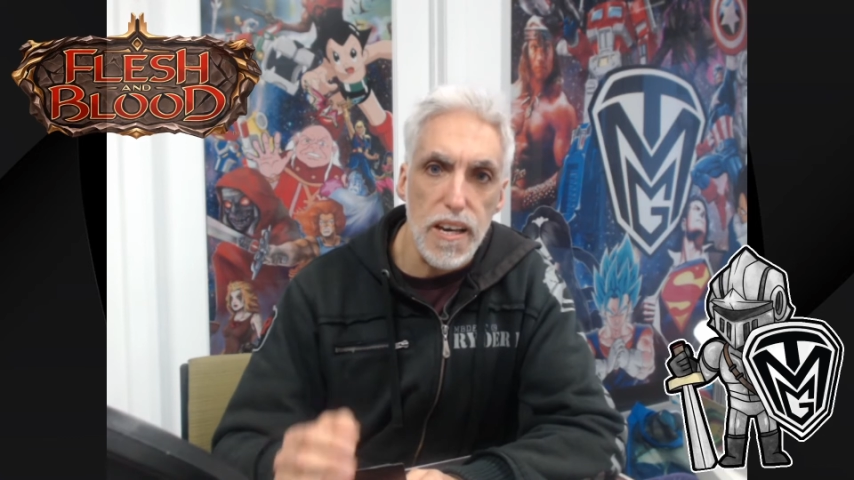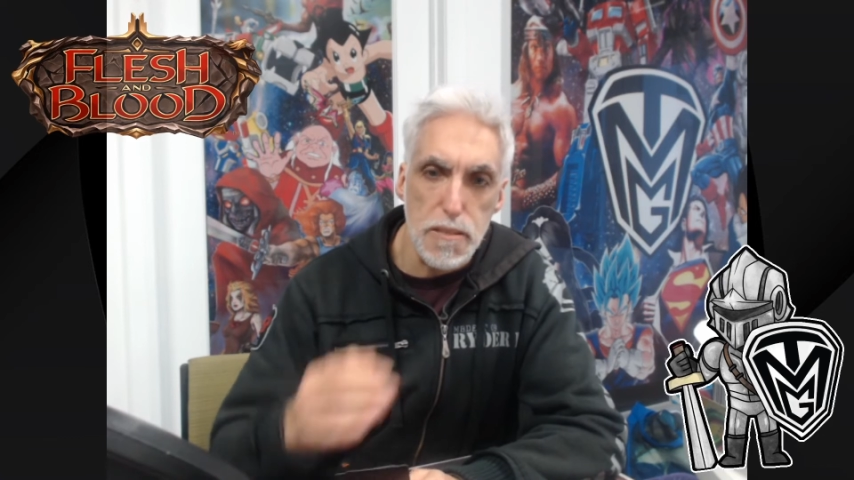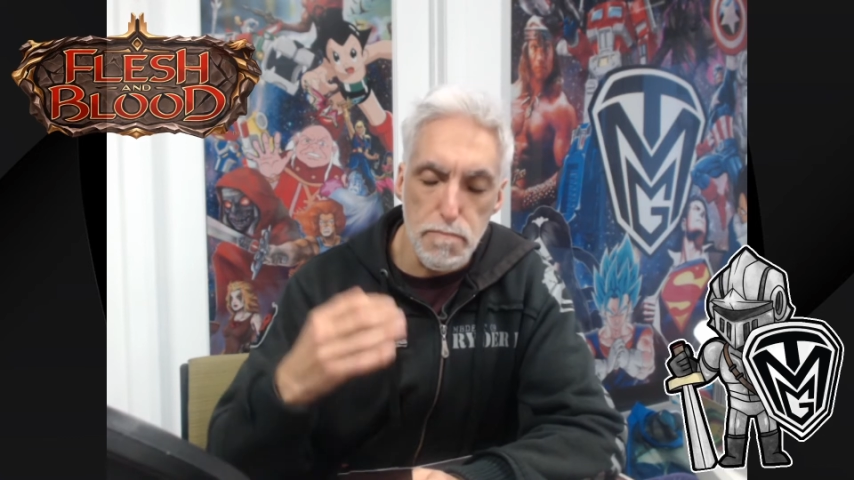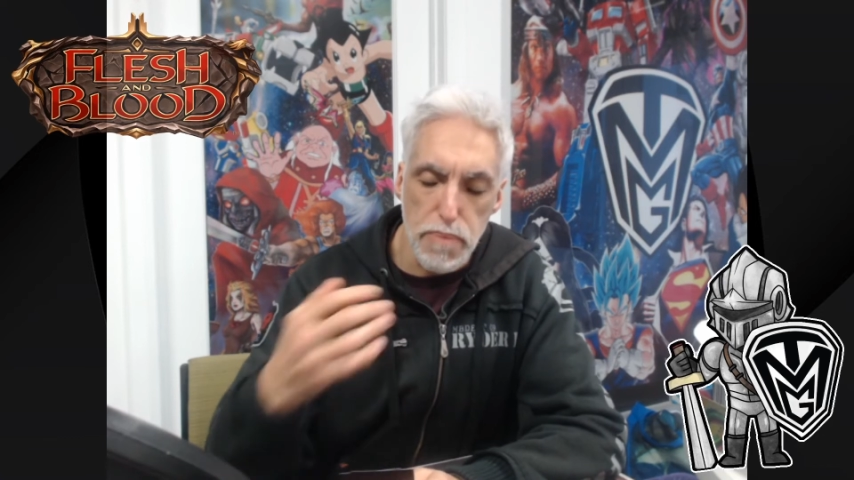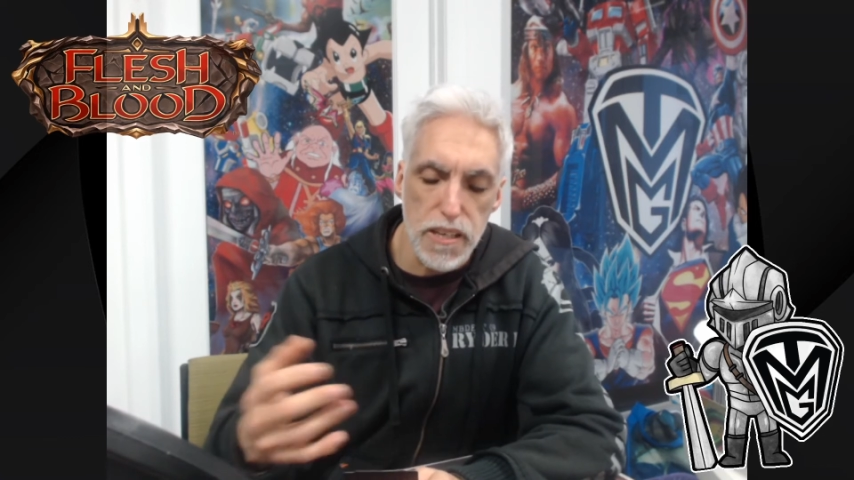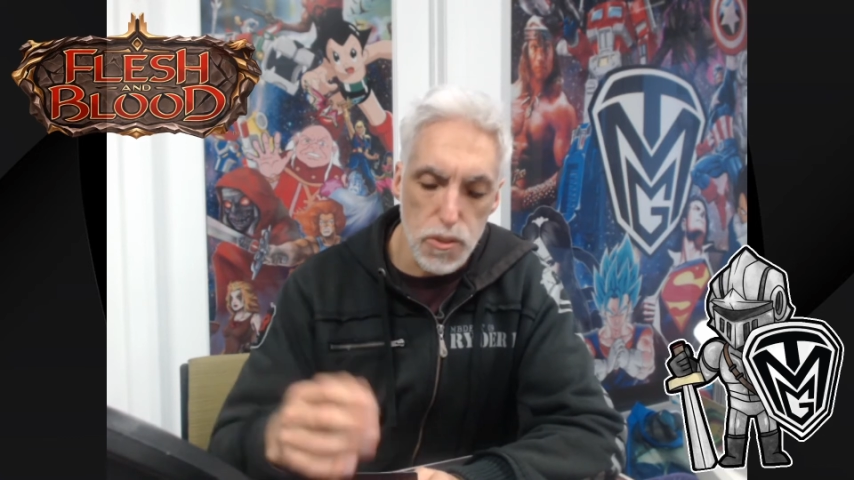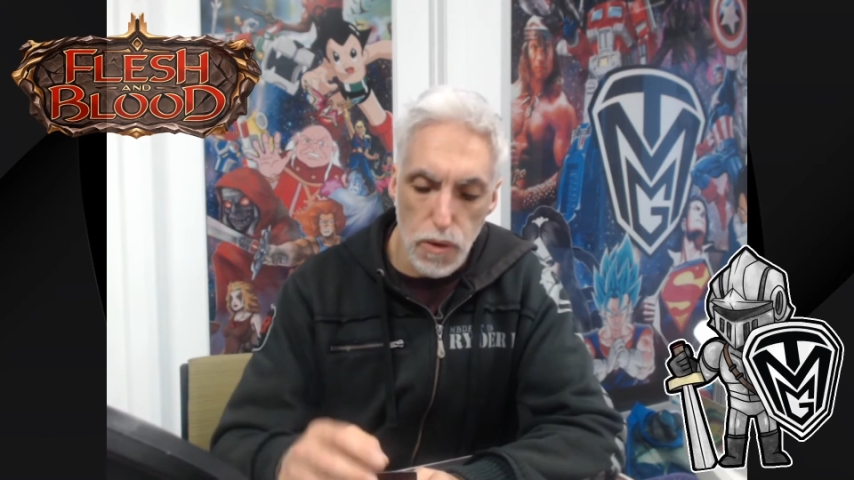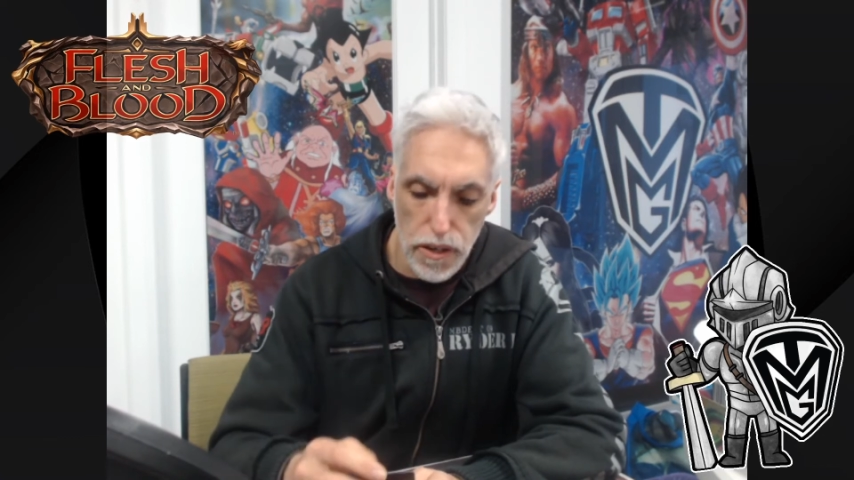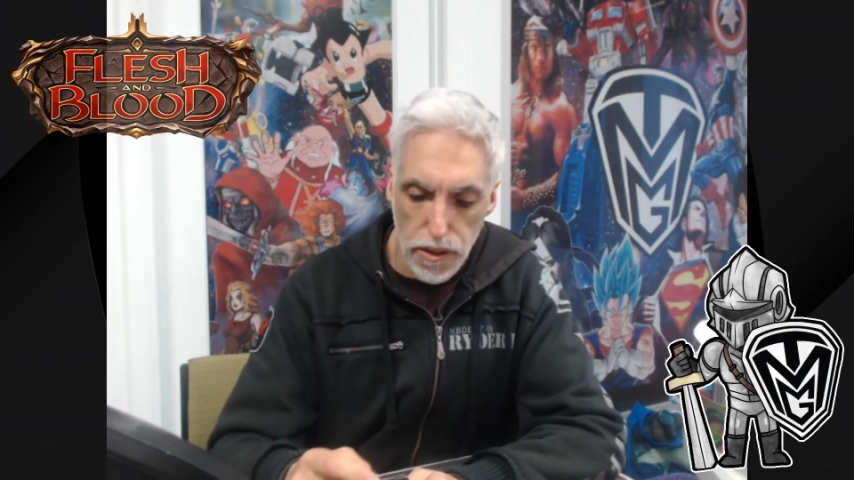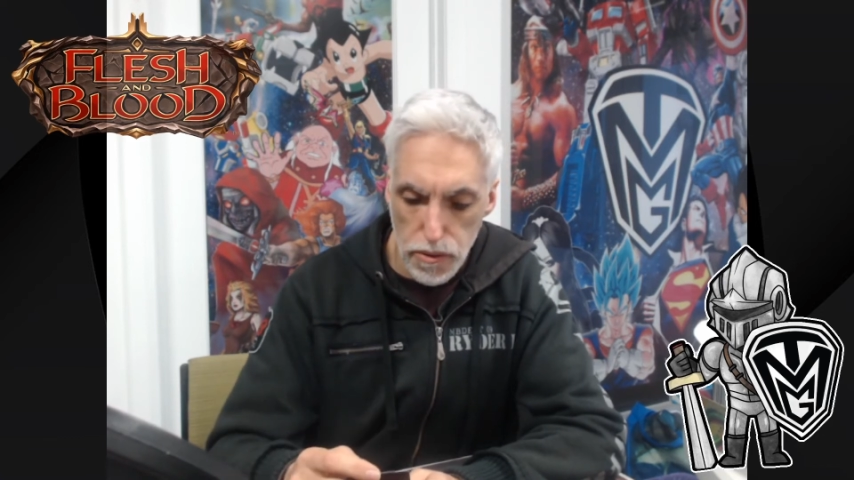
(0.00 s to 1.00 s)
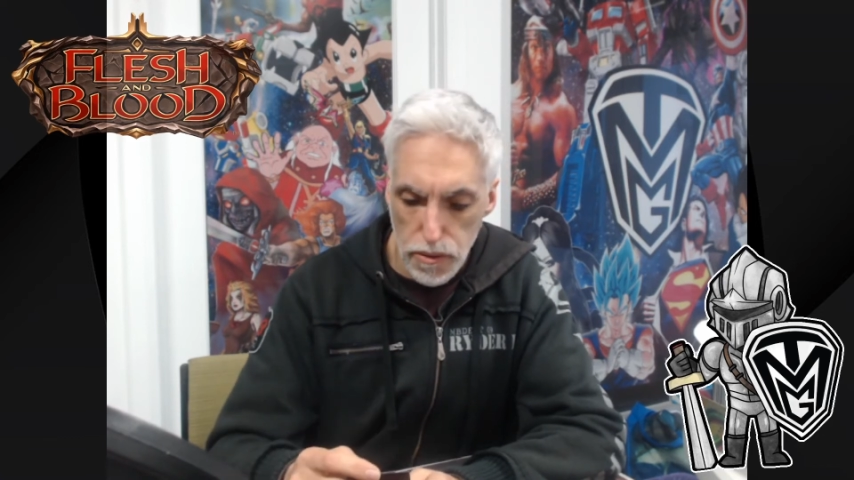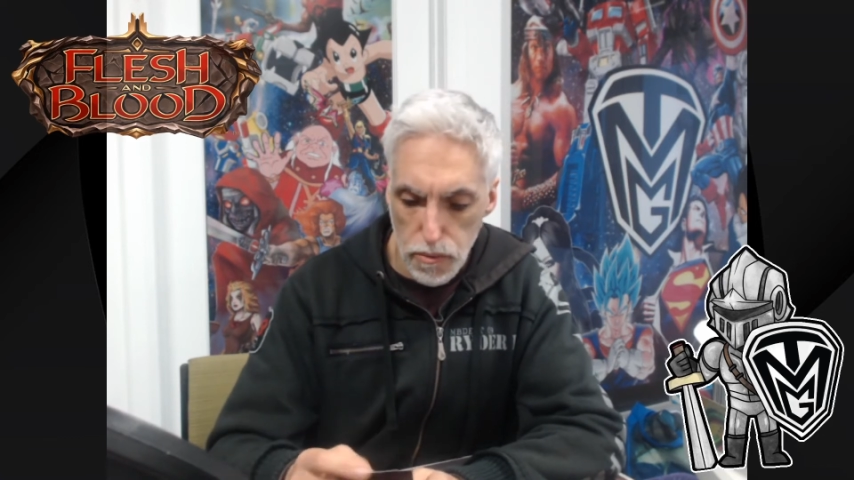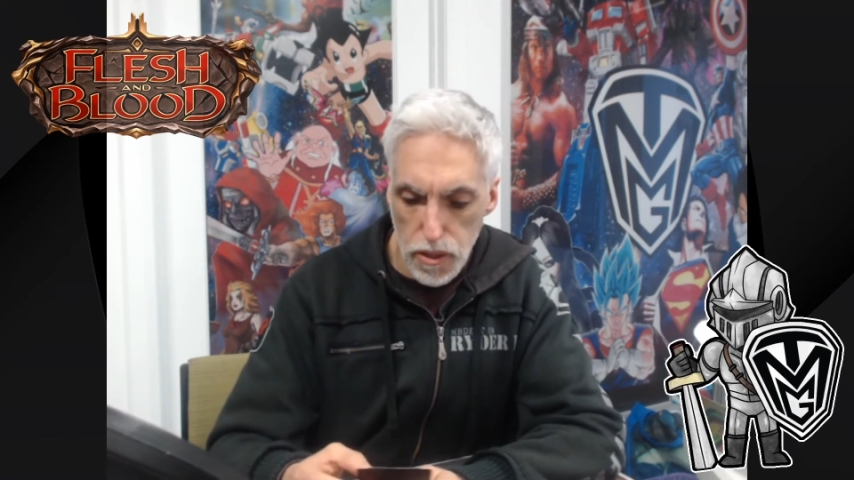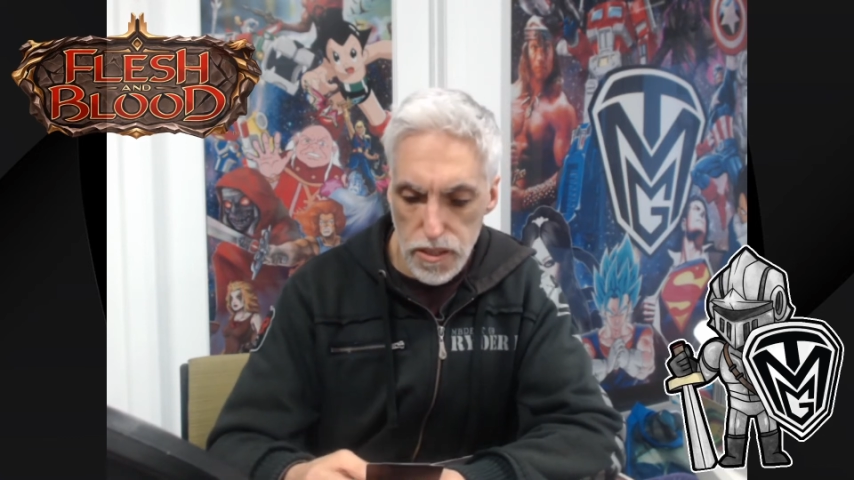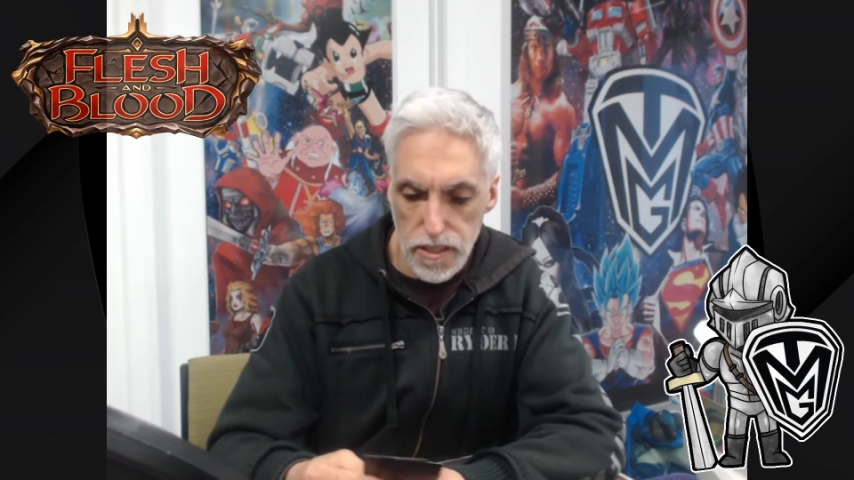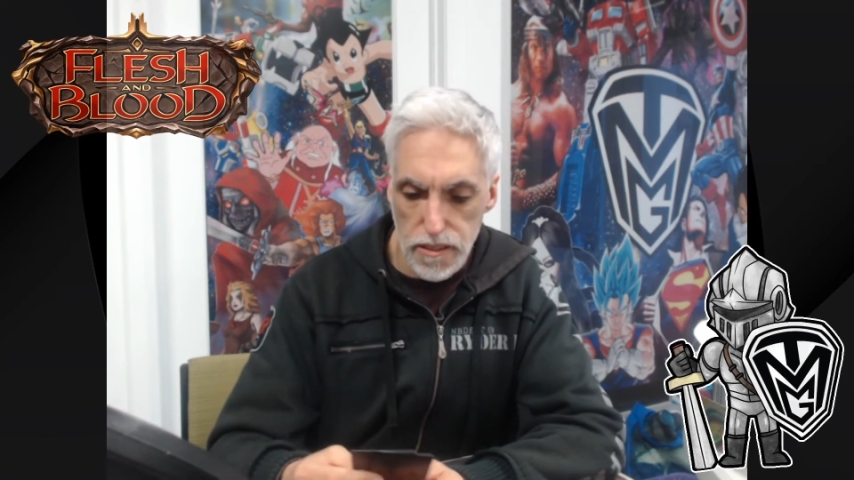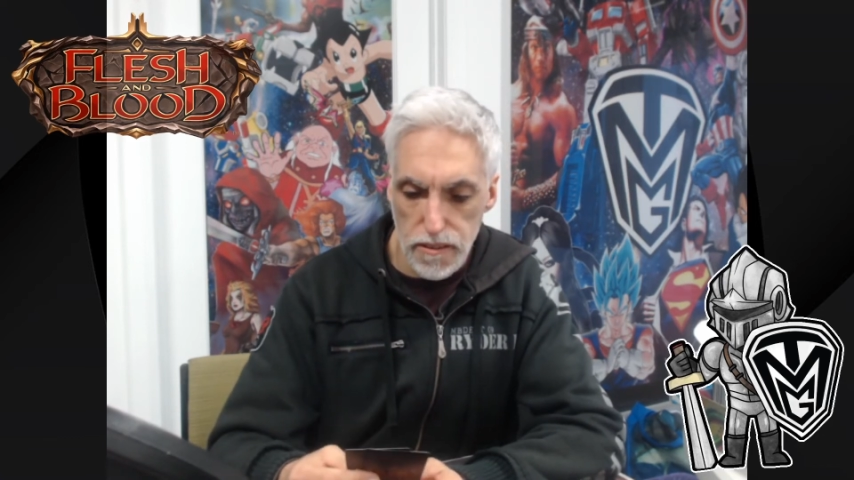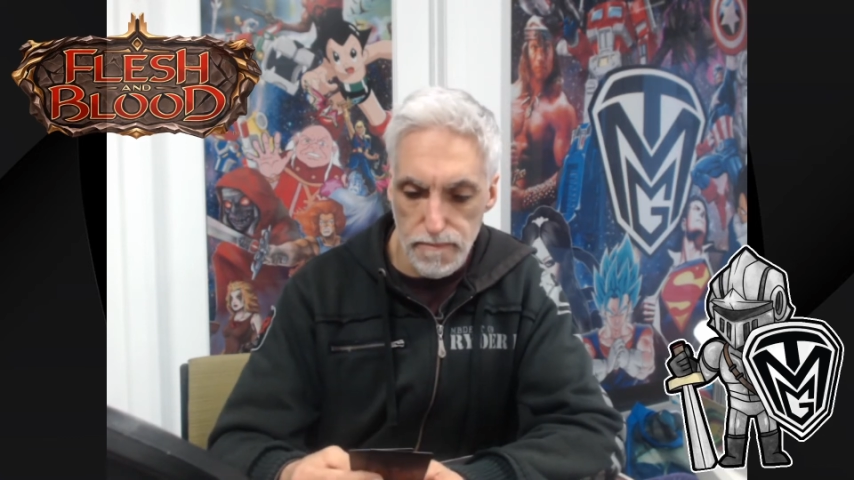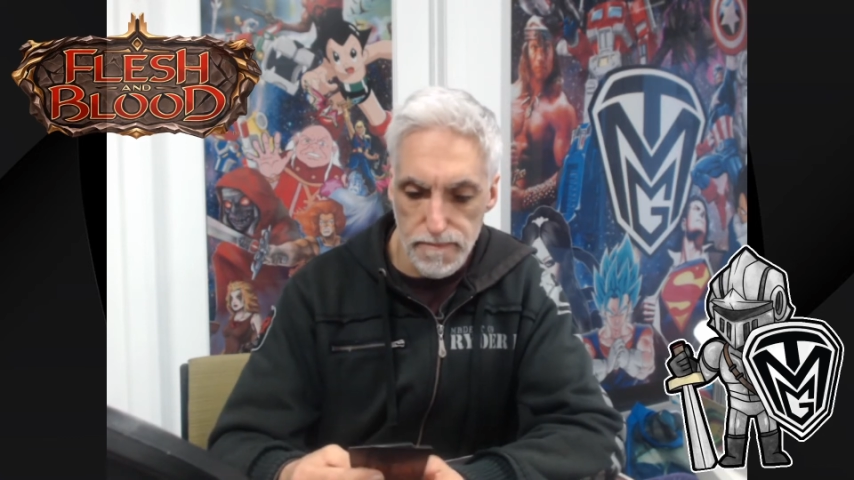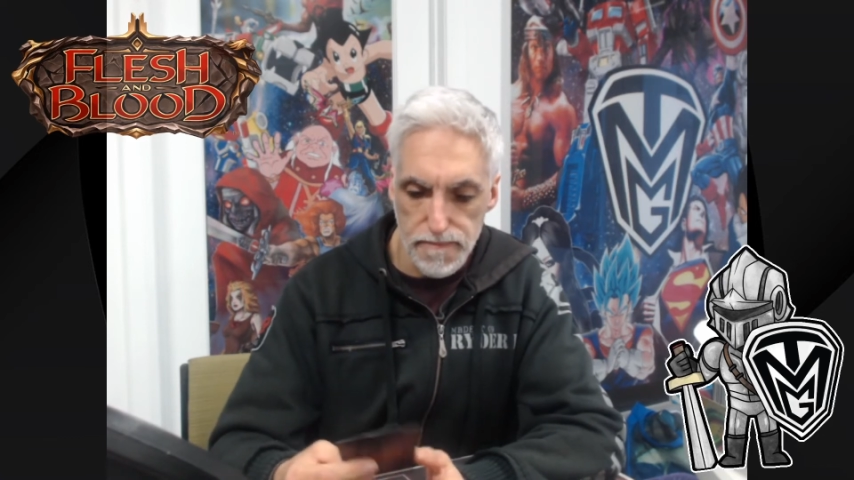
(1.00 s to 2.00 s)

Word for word: as big as what I thought it was. And